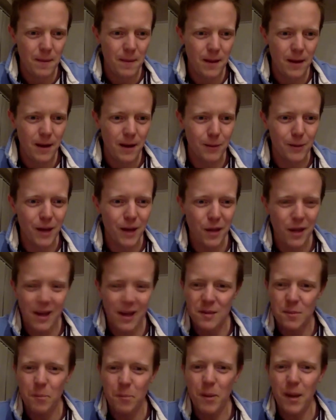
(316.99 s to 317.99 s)
Nothing
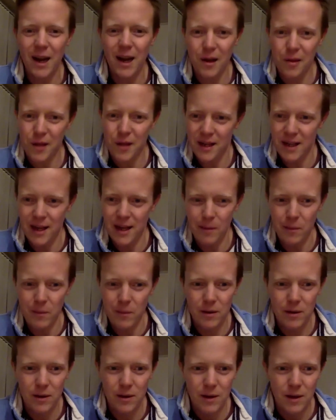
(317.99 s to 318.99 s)
is bigger than him,
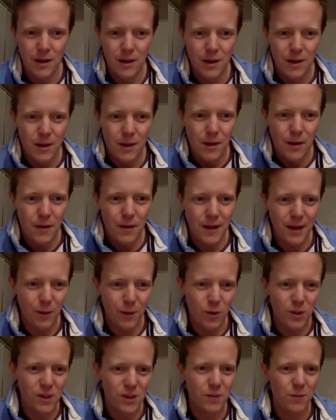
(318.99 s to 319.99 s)
that it
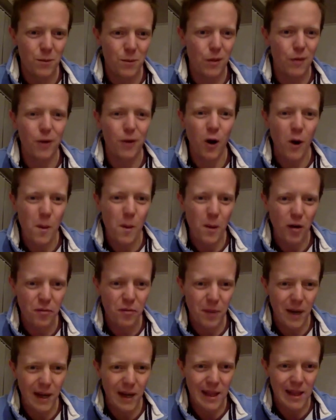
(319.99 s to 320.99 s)
would throw him off
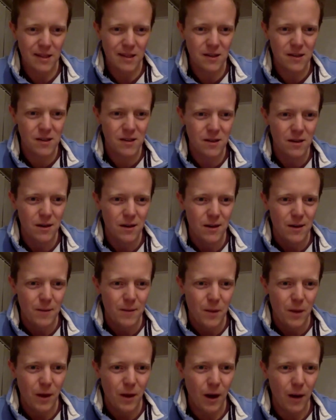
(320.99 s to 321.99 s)
balance
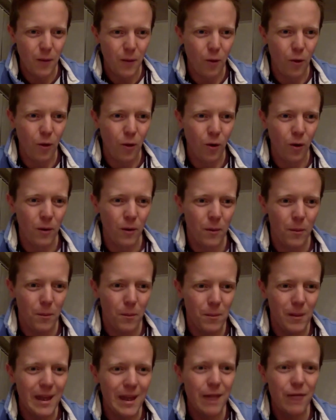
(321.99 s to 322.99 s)
or
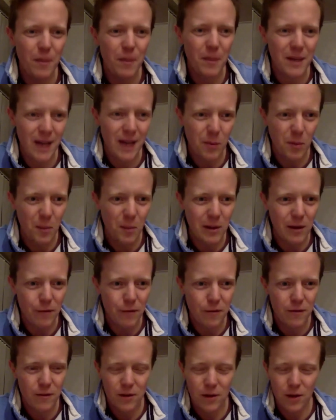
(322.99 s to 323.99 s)
leave him incapable of
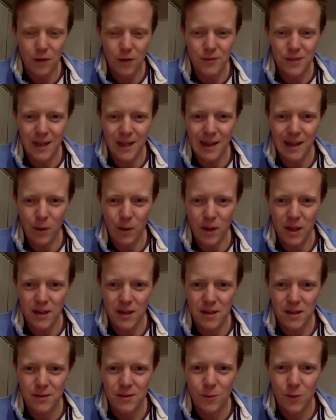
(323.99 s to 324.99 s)
dealing with it.
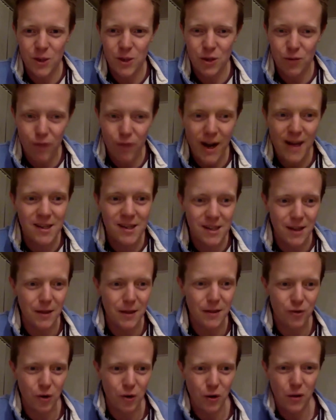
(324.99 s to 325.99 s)
We should rest in the
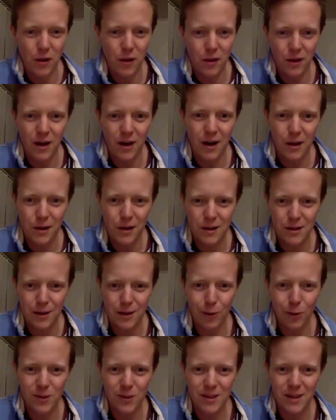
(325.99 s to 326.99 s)
truth that the earth is the
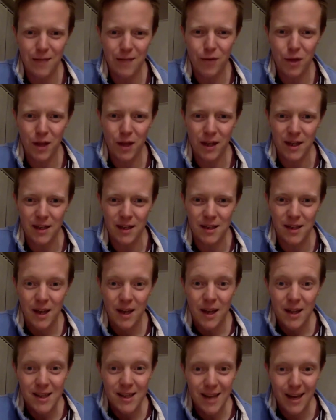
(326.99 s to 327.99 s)
Lord's and everything in it.
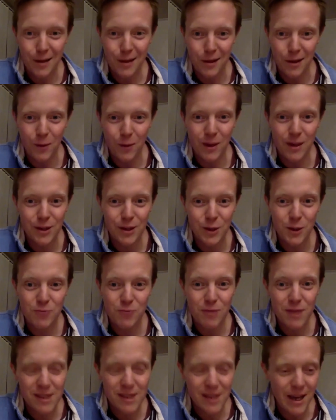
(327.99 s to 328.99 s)
Second thing we can do is
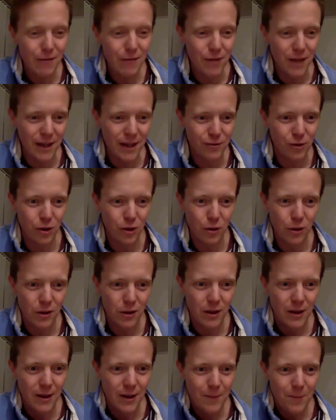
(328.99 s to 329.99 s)
receive that truth,
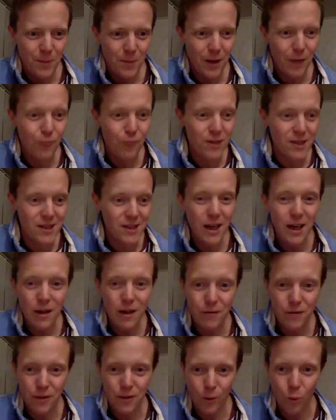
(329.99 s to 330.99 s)

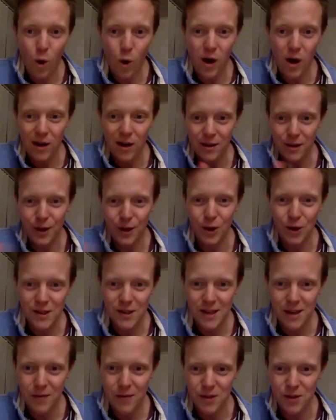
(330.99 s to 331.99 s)
receive the world that God has
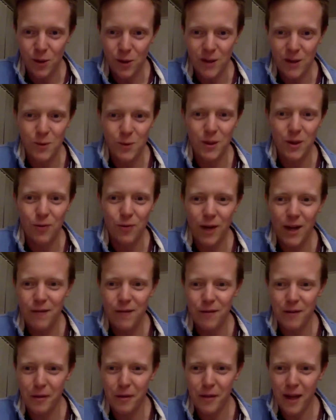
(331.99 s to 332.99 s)
given to us with a
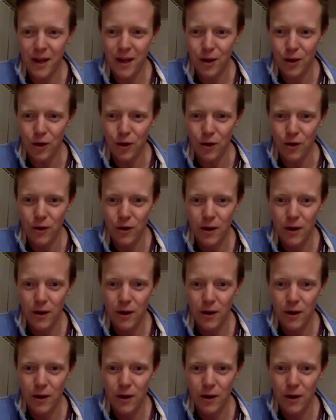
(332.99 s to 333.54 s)
grateful thank you.